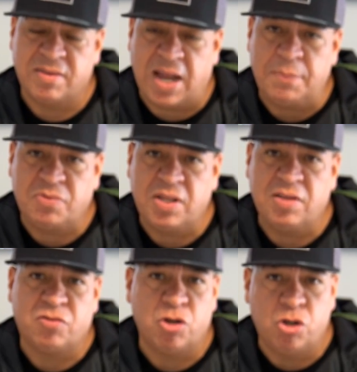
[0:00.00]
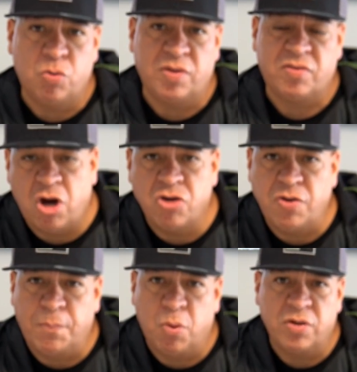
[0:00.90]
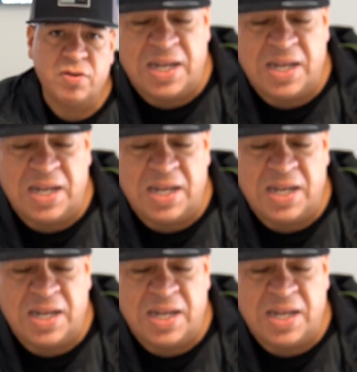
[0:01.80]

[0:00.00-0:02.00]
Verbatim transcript: type C is the newest charging ports,